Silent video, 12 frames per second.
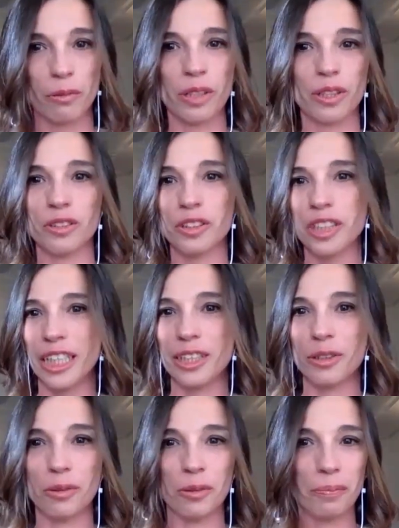We don't try
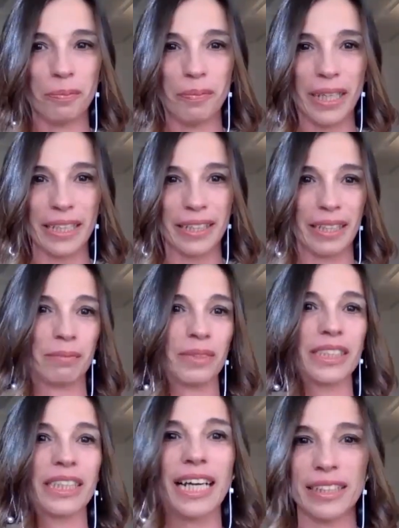to make them
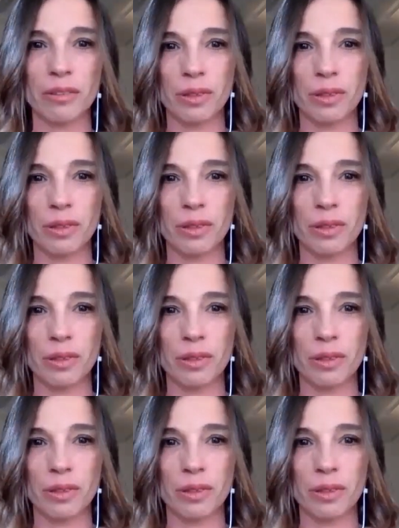right.